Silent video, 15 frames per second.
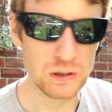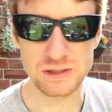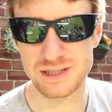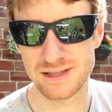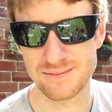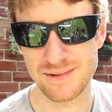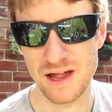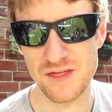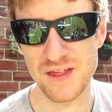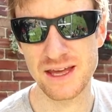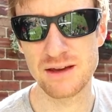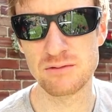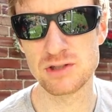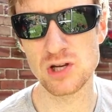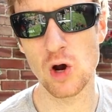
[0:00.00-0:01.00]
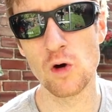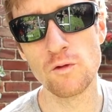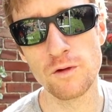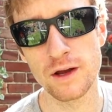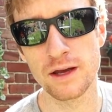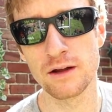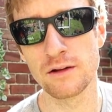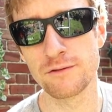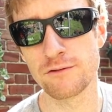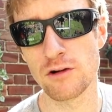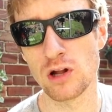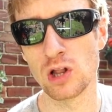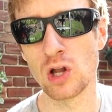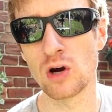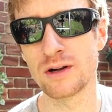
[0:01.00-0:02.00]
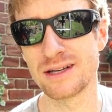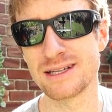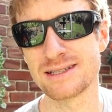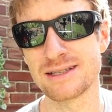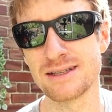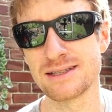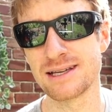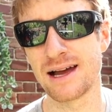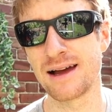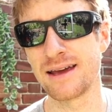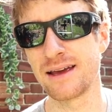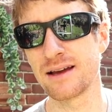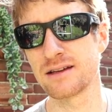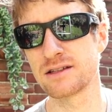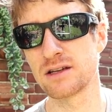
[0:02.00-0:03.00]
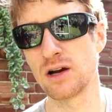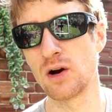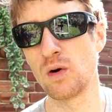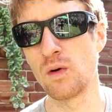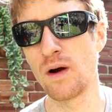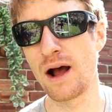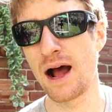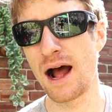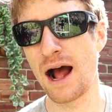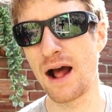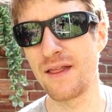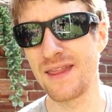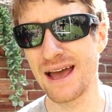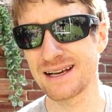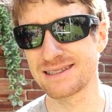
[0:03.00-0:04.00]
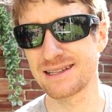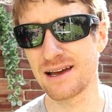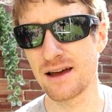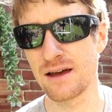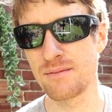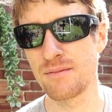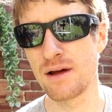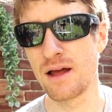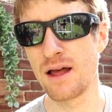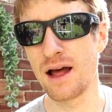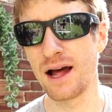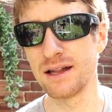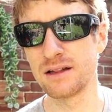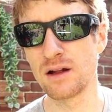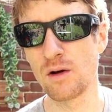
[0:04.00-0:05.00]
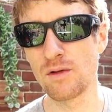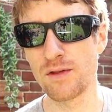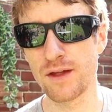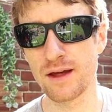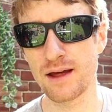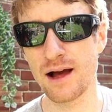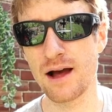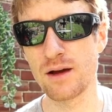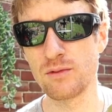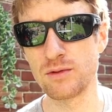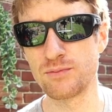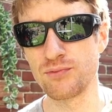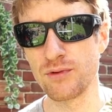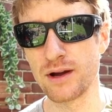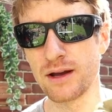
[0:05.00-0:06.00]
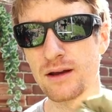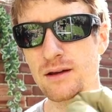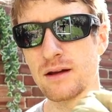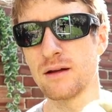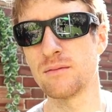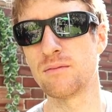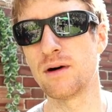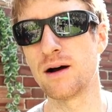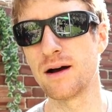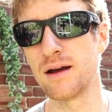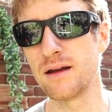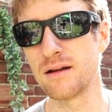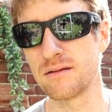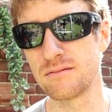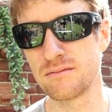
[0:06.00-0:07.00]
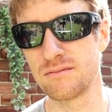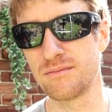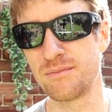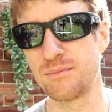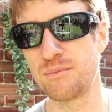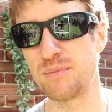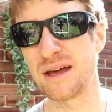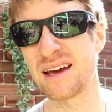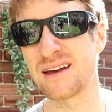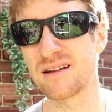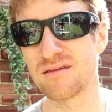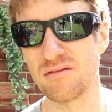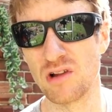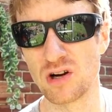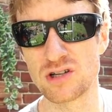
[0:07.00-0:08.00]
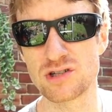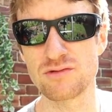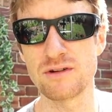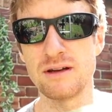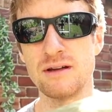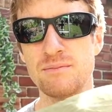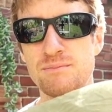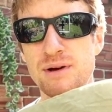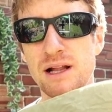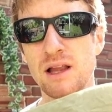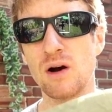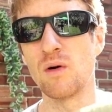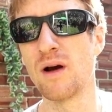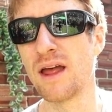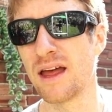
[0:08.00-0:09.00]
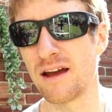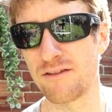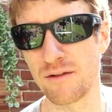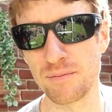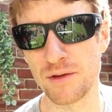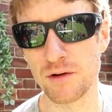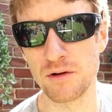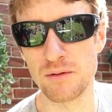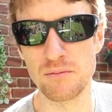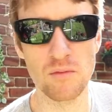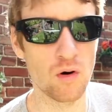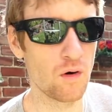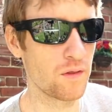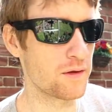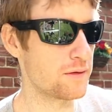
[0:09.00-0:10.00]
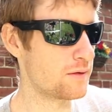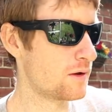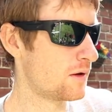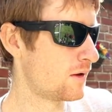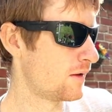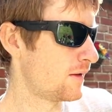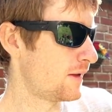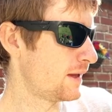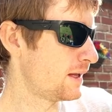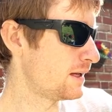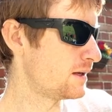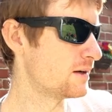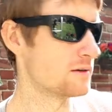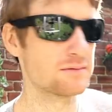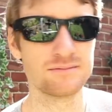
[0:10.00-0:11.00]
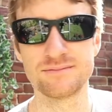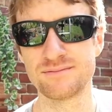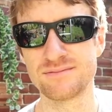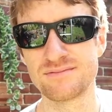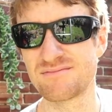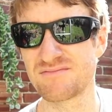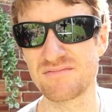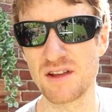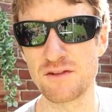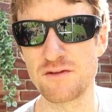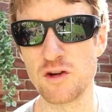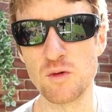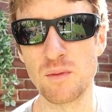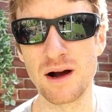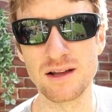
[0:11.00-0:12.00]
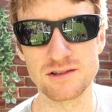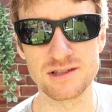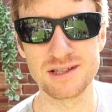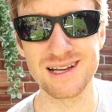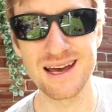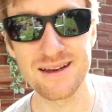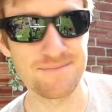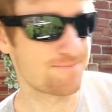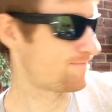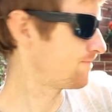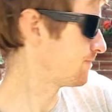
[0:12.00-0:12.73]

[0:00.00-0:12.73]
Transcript: But I think it was overkill for a long distance hike, so next time I don't think I would bring my big luxury pillow if I'm doing more than, you know, a few miles a day.